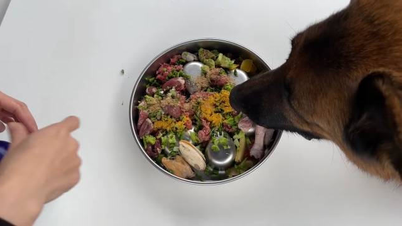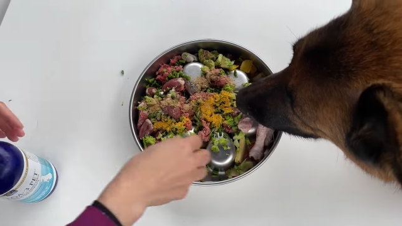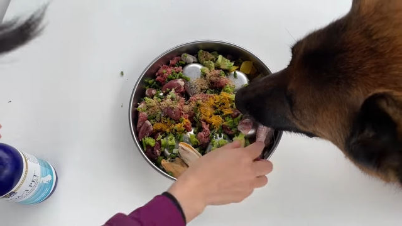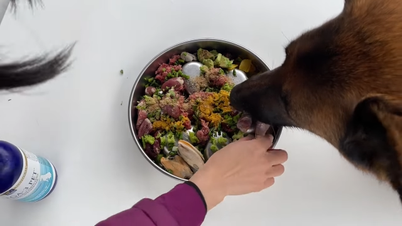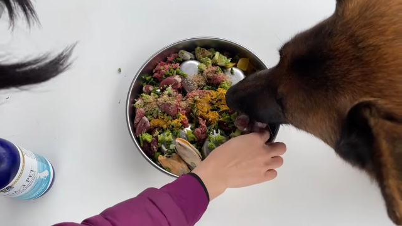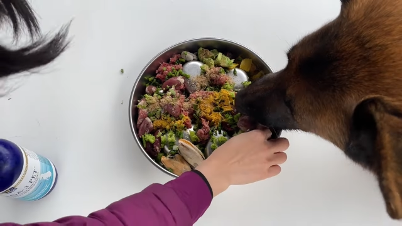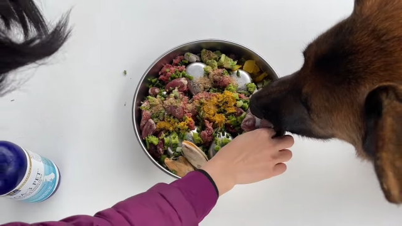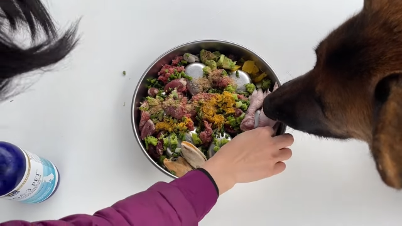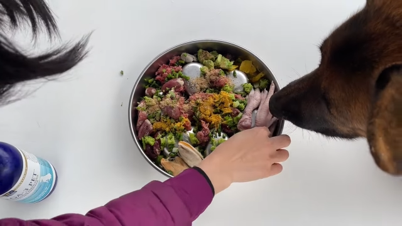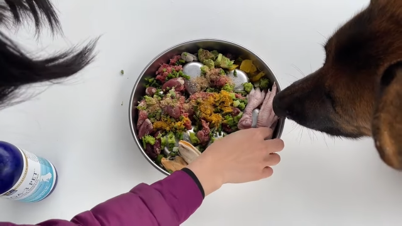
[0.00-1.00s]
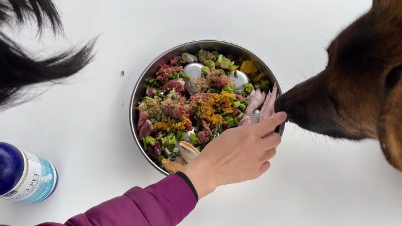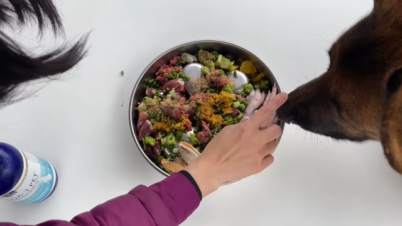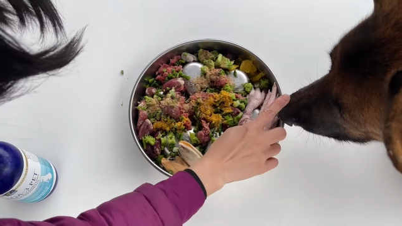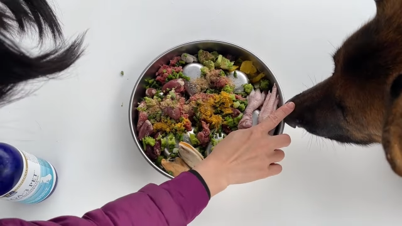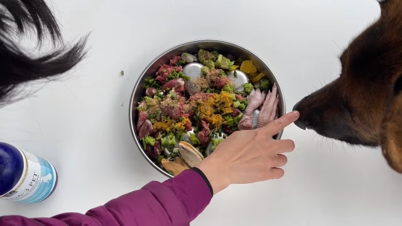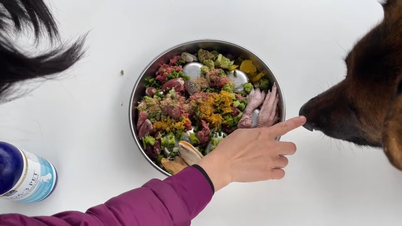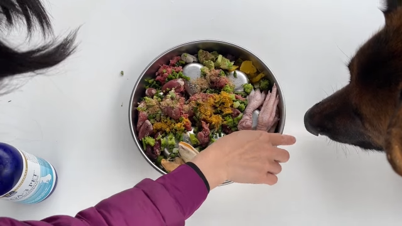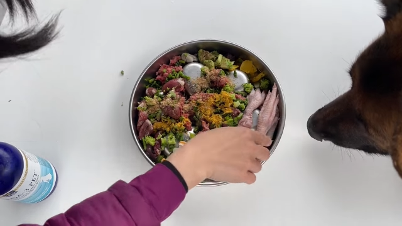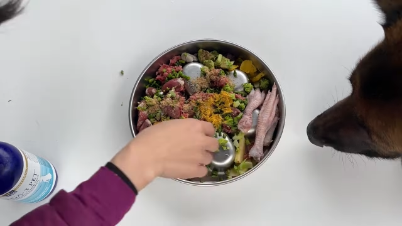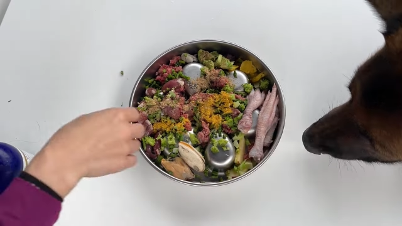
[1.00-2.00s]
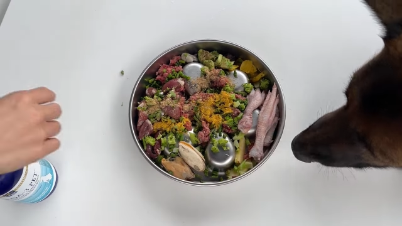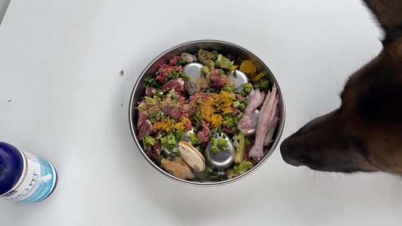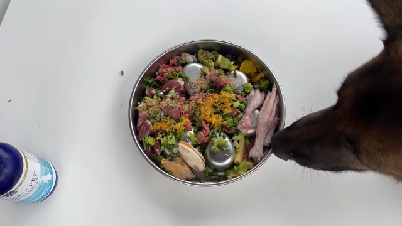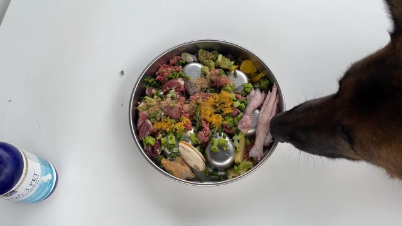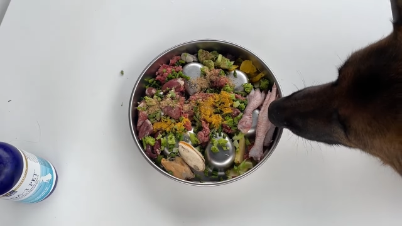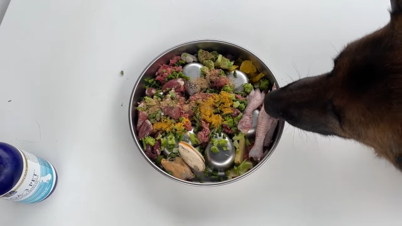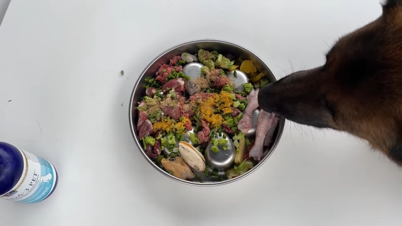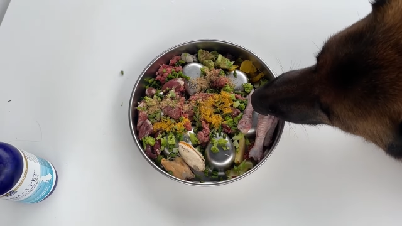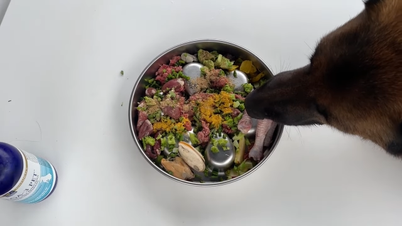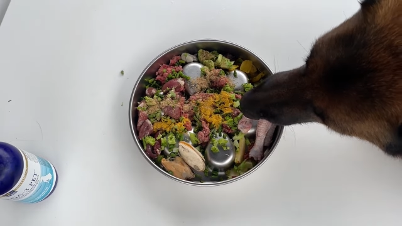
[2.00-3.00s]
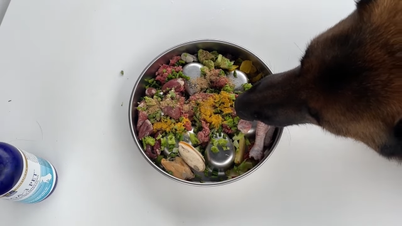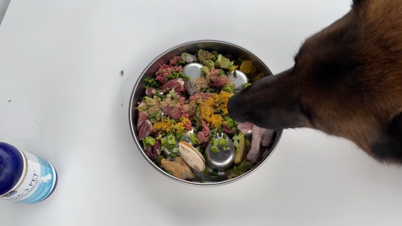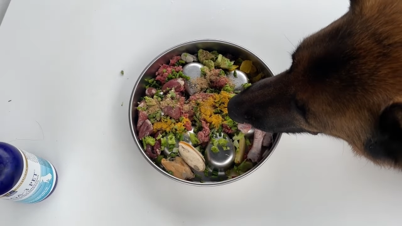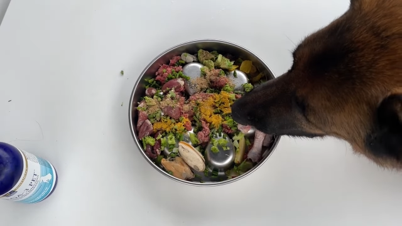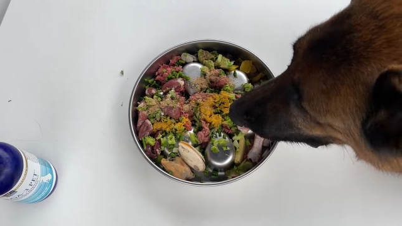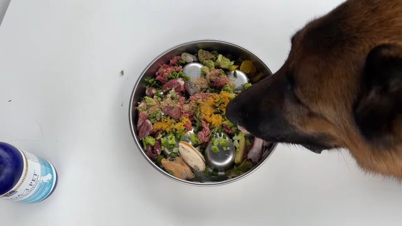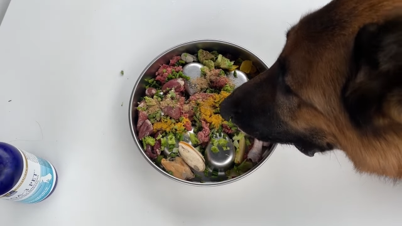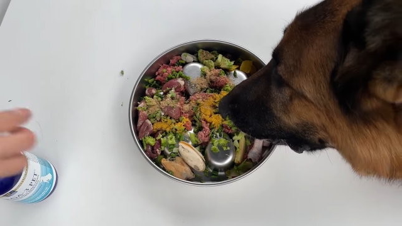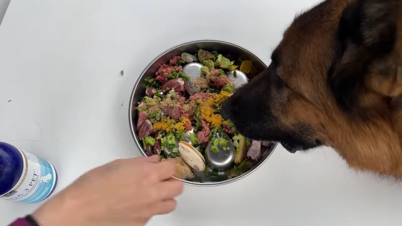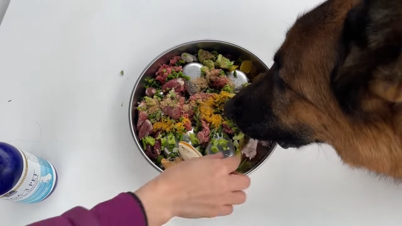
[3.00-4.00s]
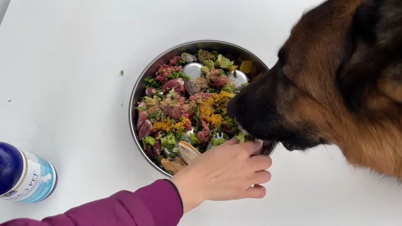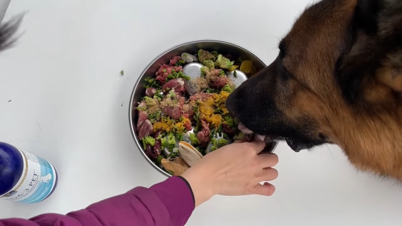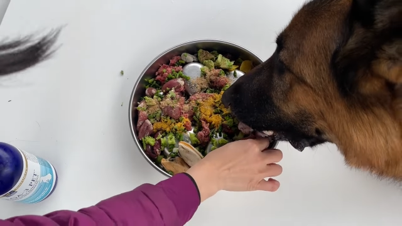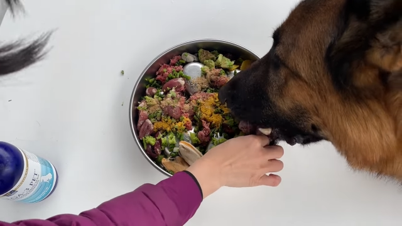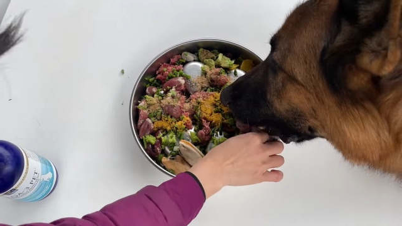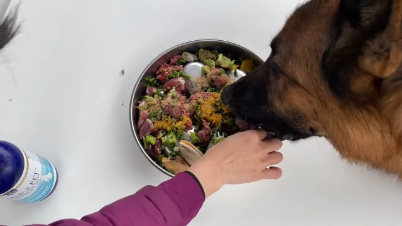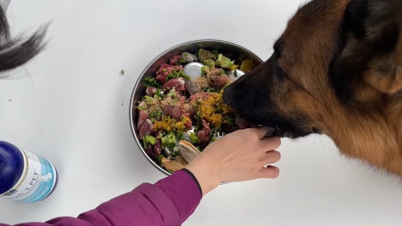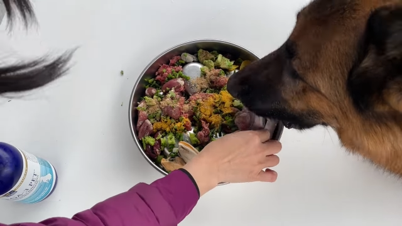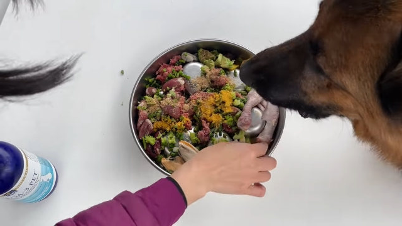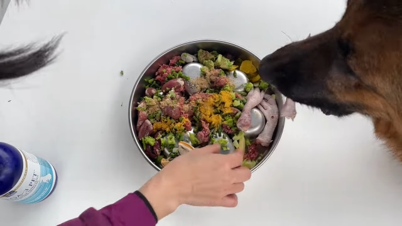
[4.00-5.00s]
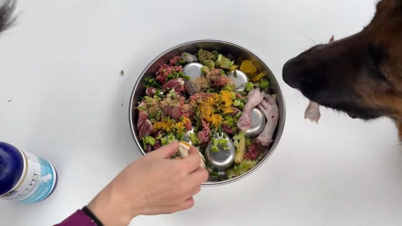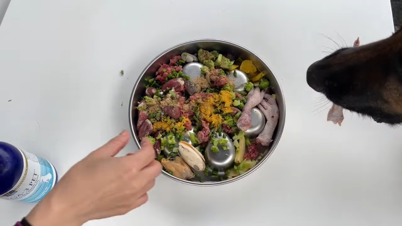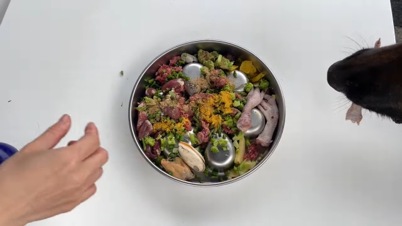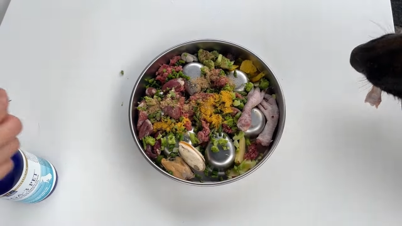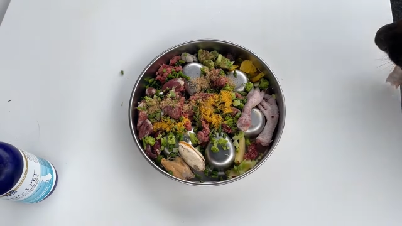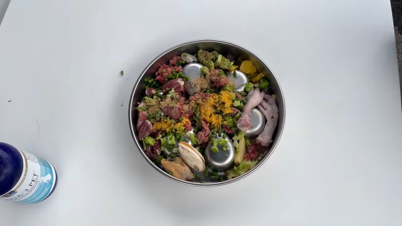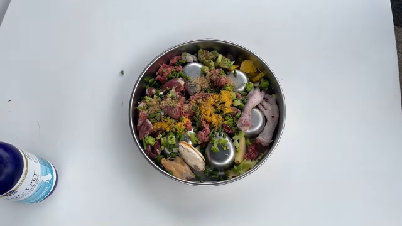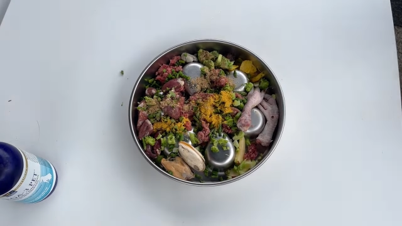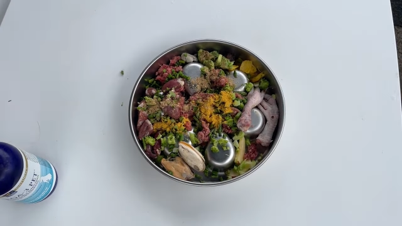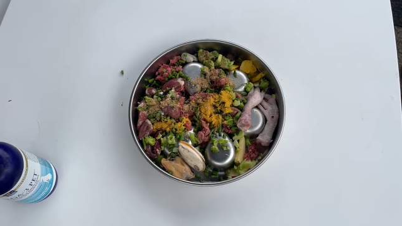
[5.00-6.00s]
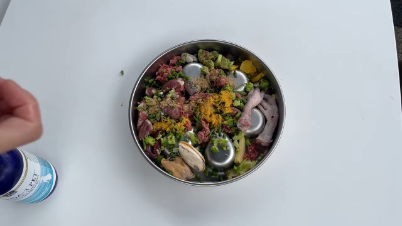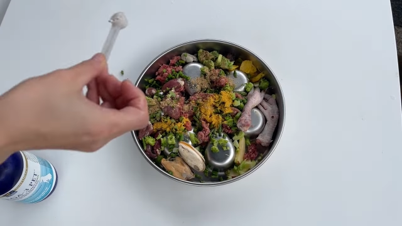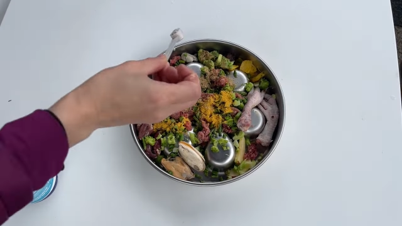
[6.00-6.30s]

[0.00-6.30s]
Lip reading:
(no speaker visible)